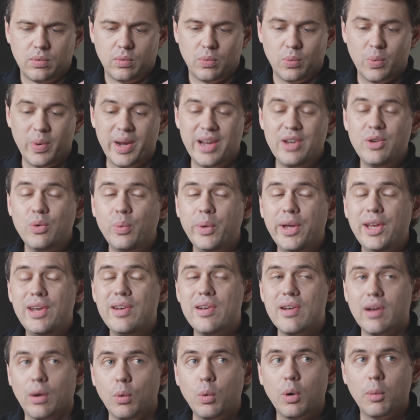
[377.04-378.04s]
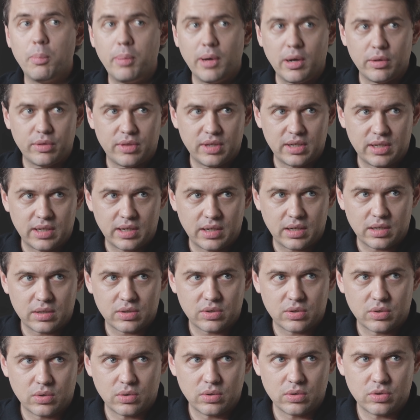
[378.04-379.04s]
when we know about the data
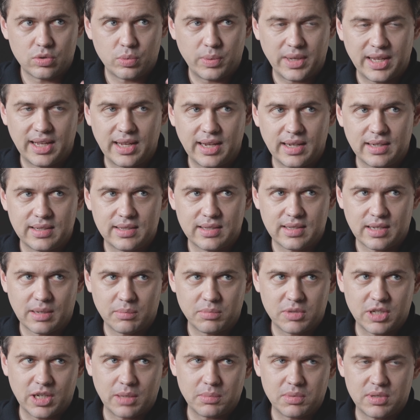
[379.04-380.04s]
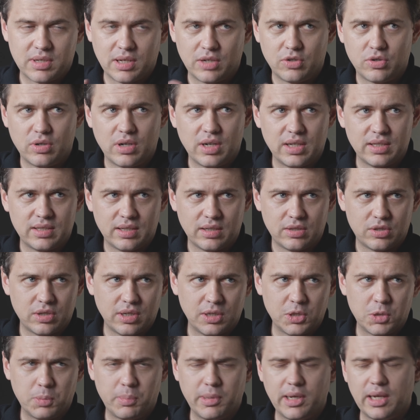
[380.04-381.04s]
source, we get sometimes centralized
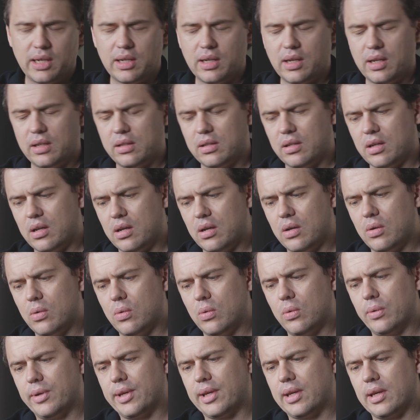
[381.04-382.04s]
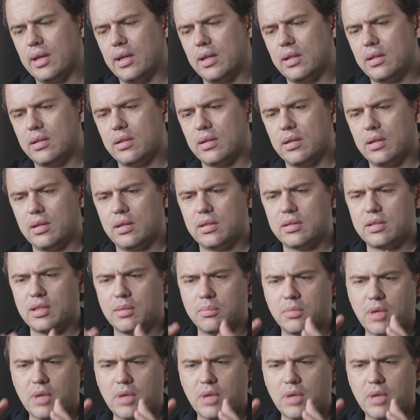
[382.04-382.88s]
exchange bad data, or we get some